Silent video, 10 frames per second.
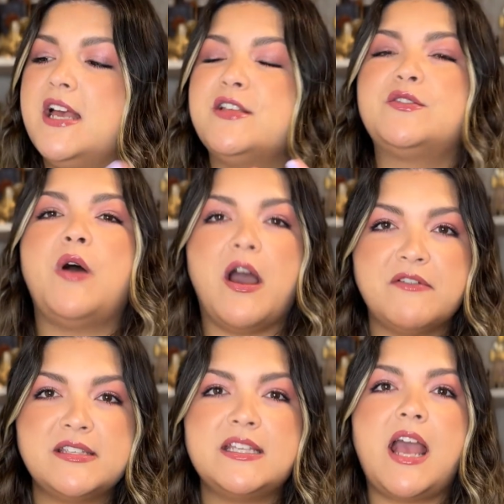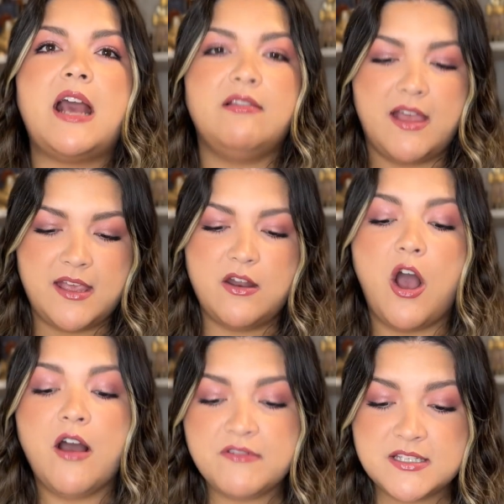So obviously I like it.
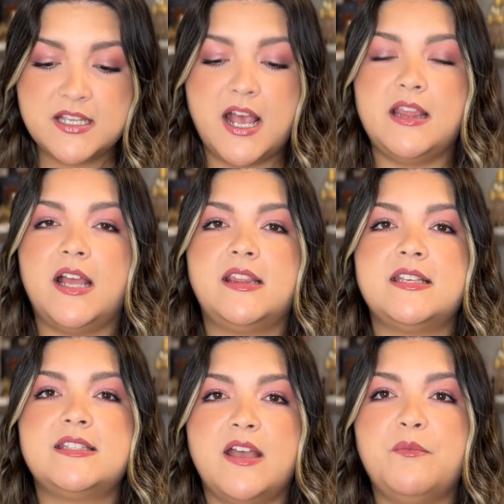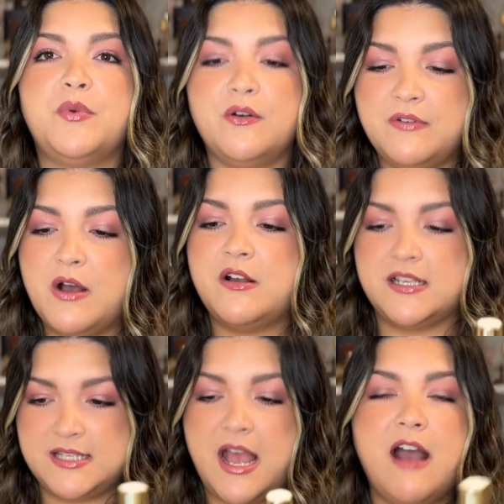Obviously I like this scent profile
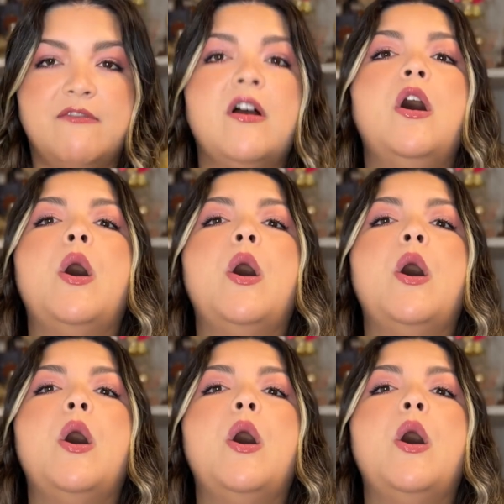because I have